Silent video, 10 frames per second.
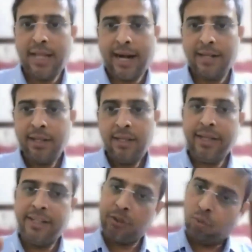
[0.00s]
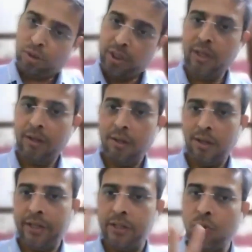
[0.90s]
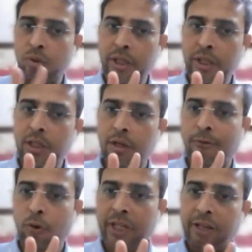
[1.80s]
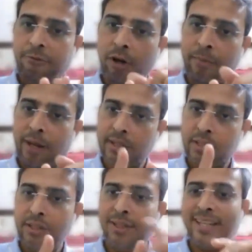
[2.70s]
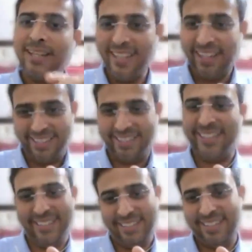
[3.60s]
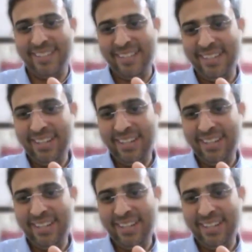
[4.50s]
it's not that it is only the forte for maths teachers and science teachers.